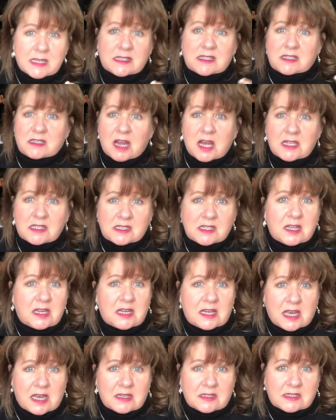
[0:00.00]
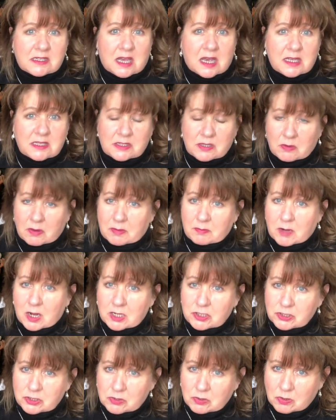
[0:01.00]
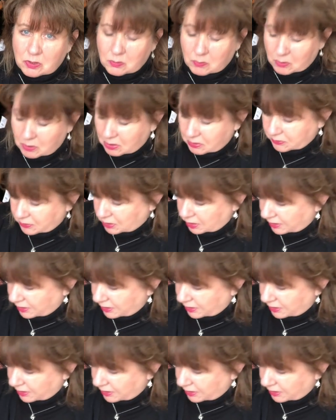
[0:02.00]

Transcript: it's not sunny outside, so I'm not sure where all the